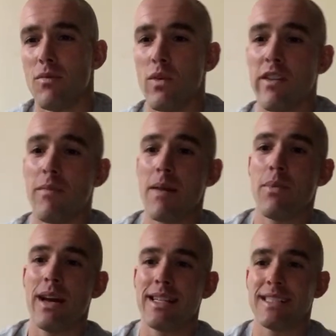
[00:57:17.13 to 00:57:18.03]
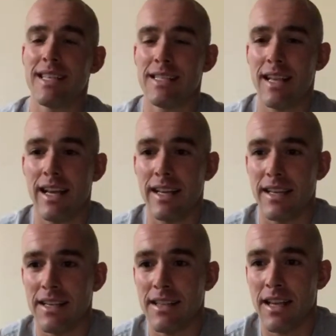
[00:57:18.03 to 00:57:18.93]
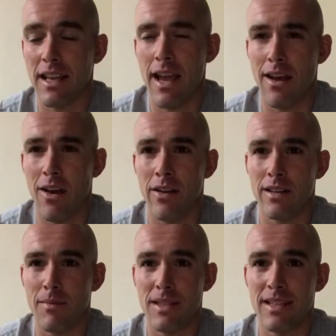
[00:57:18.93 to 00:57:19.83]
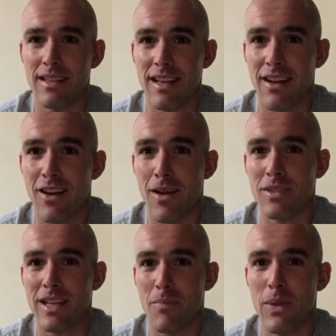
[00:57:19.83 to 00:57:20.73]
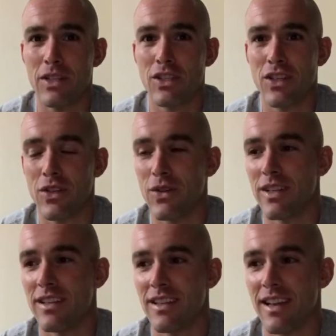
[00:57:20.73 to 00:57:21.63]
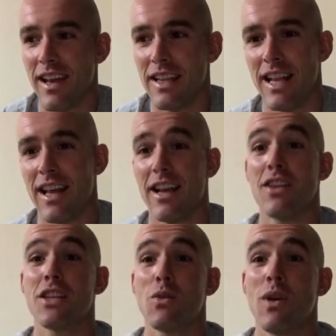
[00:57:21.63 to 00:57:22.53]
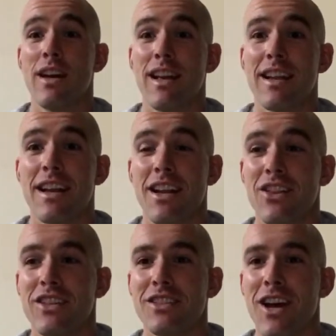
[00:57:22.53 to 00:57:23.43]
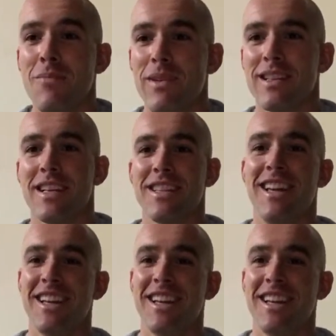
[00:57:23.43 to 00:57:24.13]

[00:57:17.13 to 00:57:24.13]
one of my buddies, he's like, he's like, hey Art, let me, t- I'm gonna take a picture of you, and then like I was like, what? And I kind of looked up and like.